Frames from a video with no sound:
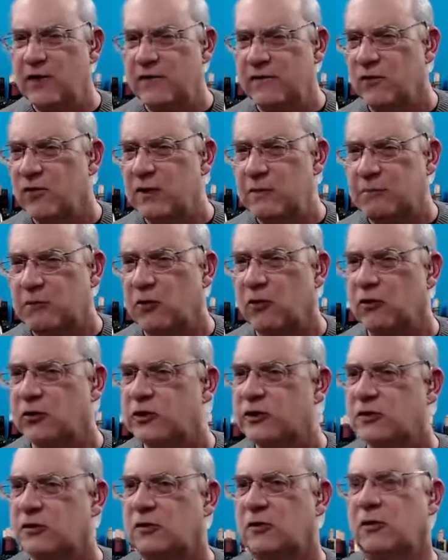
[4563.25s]
very
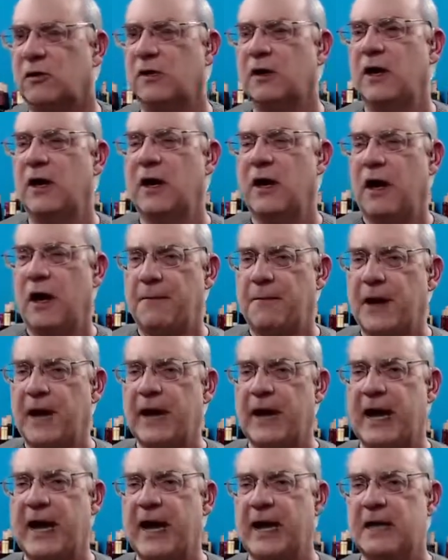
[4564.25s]
personal about a
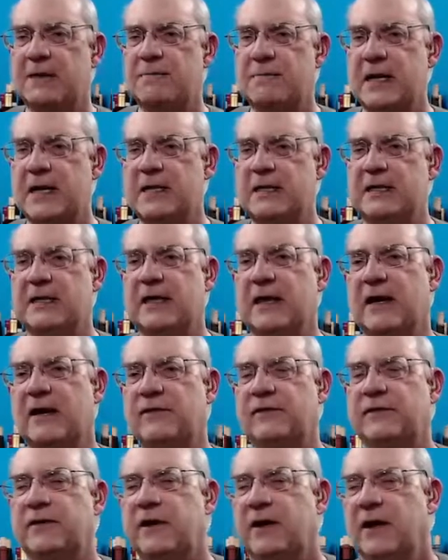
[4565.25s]
handmade
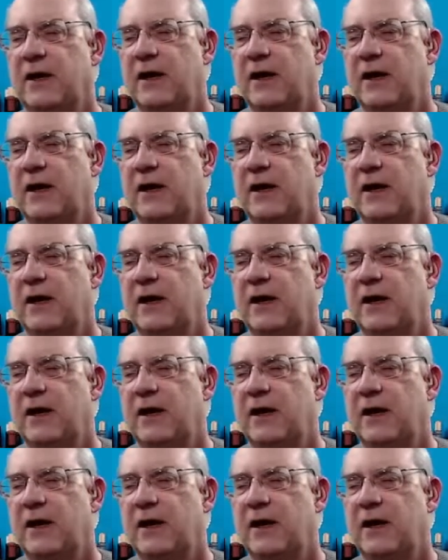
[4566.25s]
gift